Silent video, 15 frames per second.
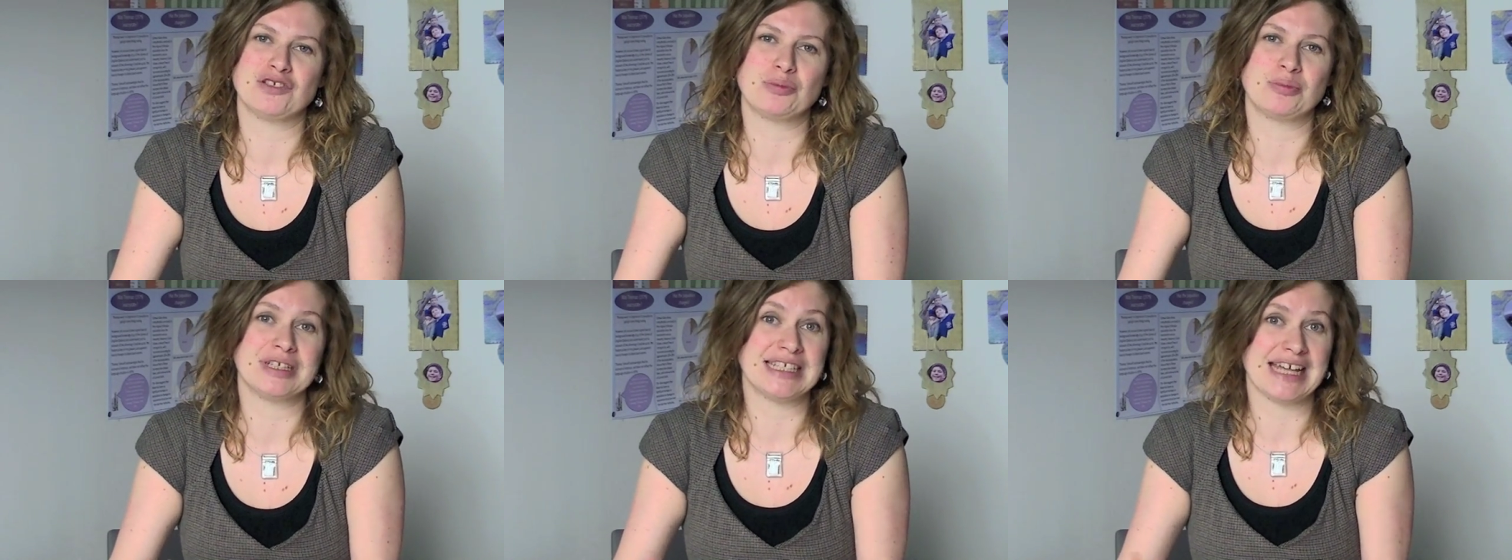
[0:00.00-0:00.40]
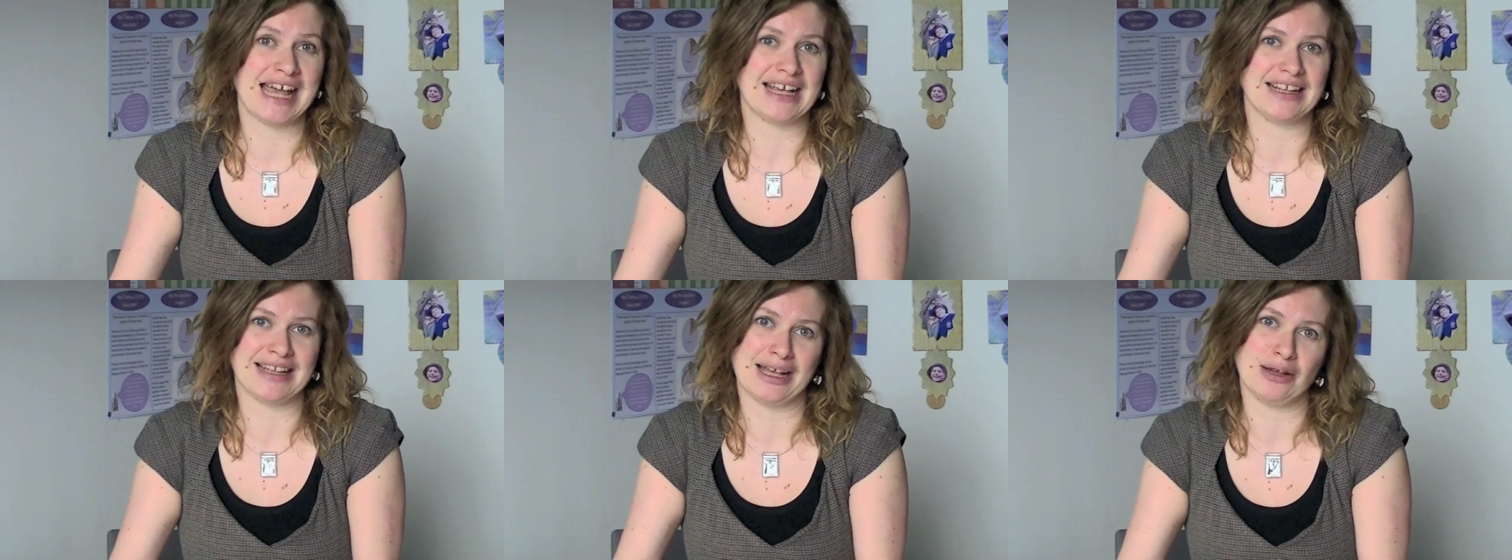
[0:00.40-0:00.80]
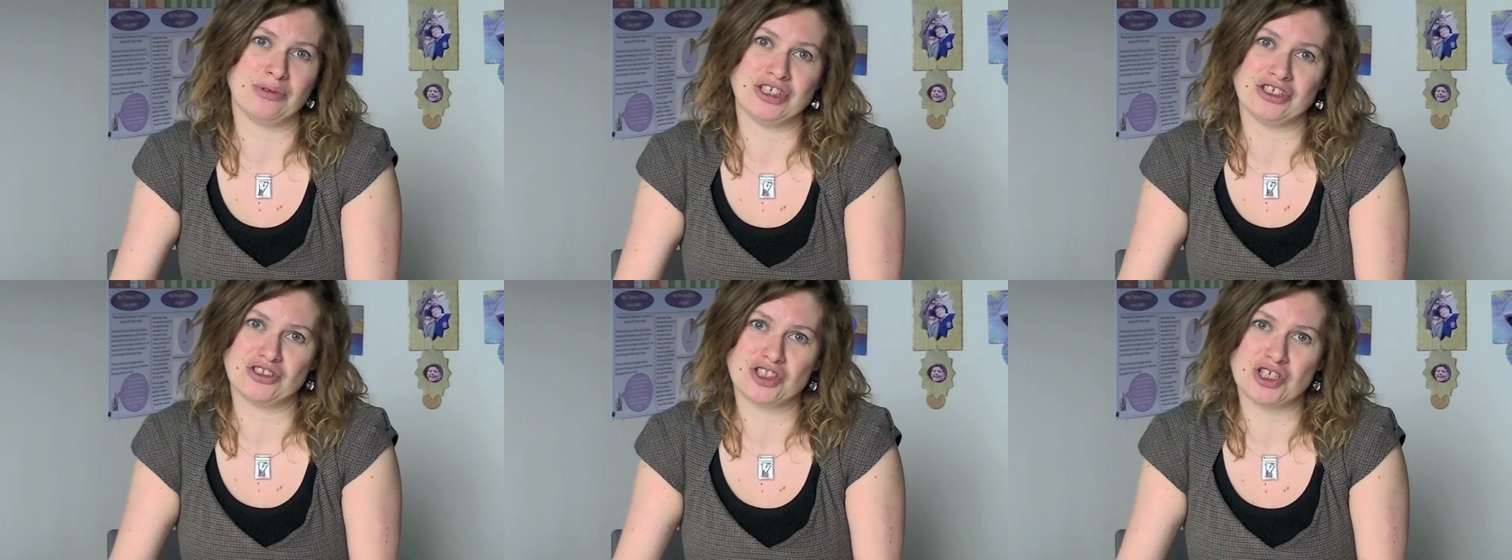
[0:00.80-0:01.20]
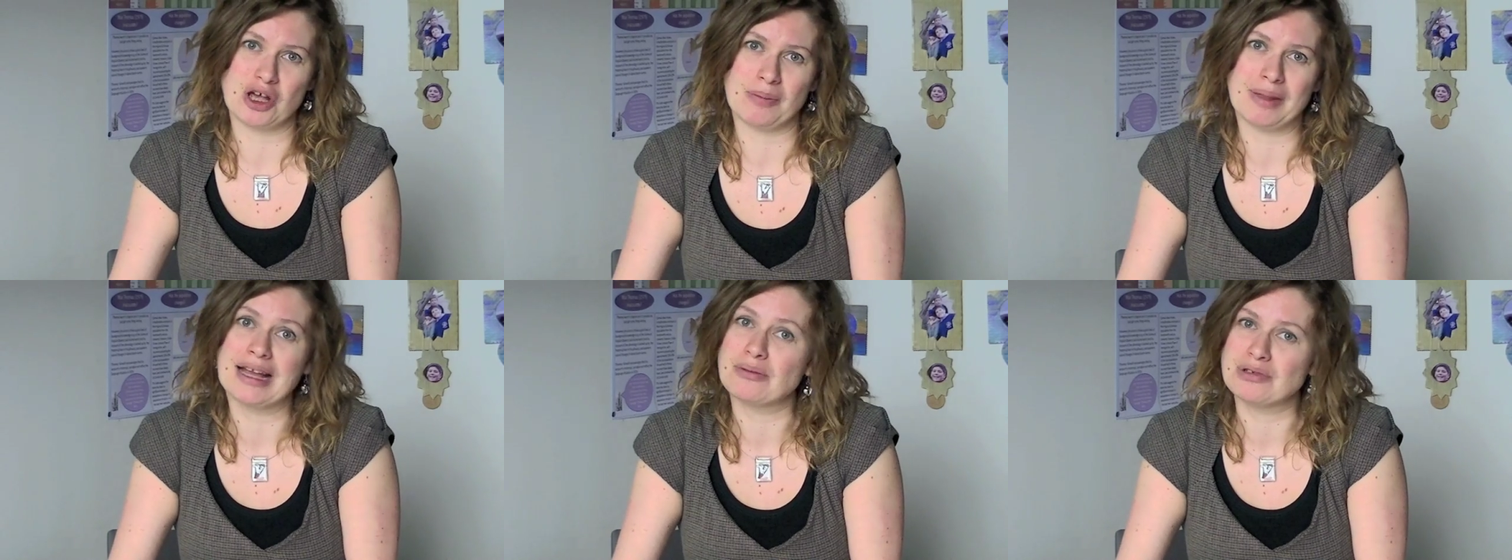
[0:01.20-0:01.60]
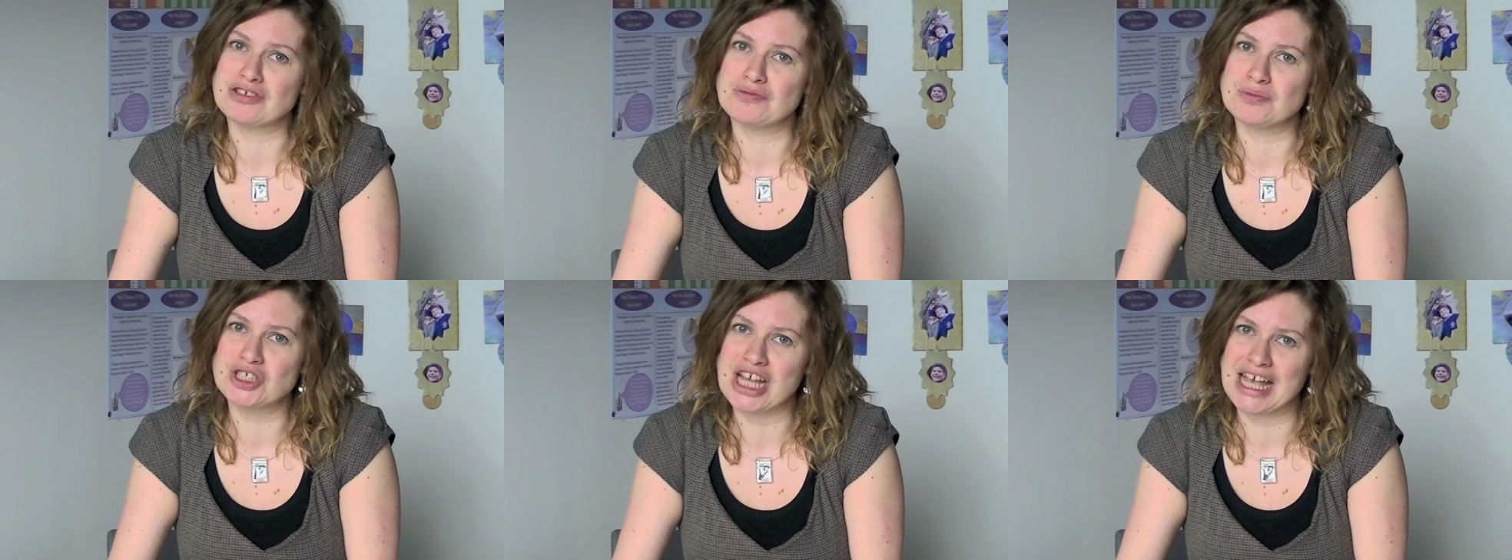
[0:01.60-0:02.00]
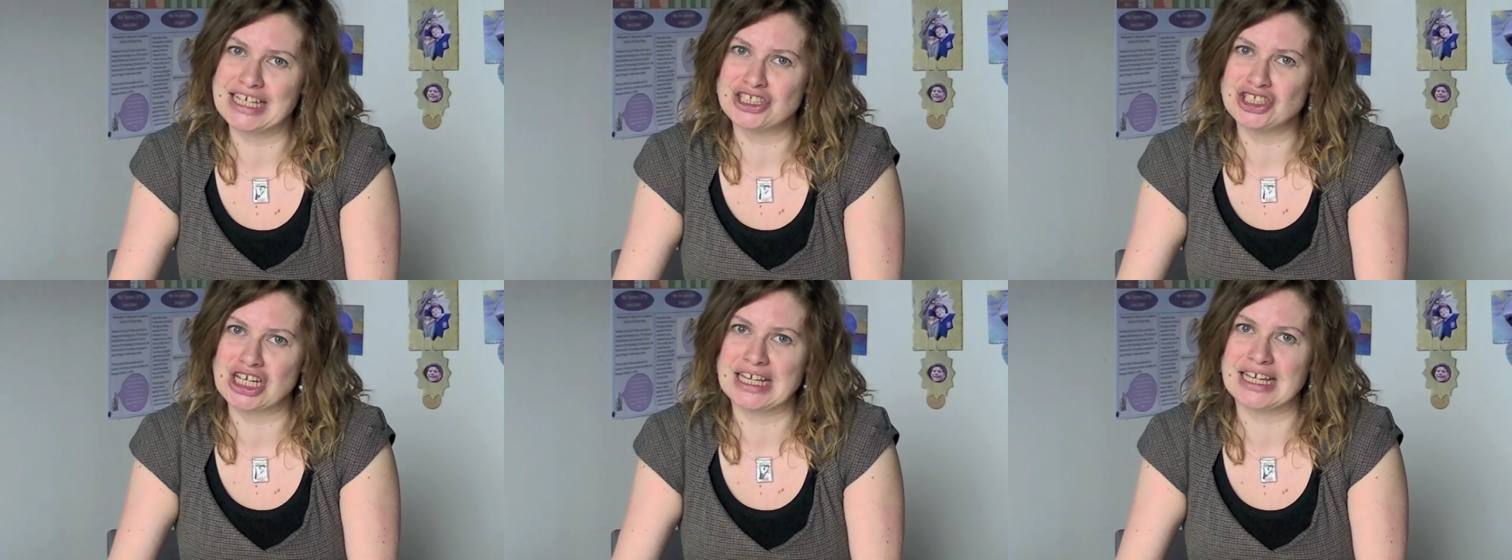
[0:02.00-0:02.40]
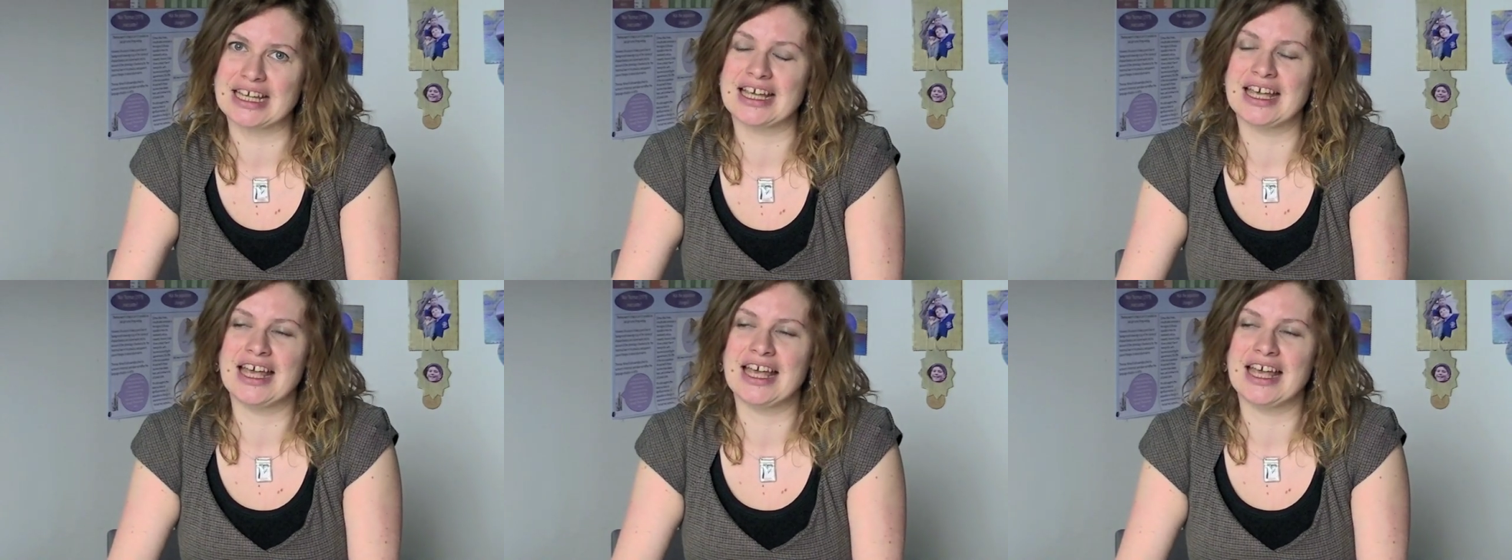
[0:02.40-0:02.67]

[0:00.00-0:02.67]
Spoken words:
to protect language and stop language from changing,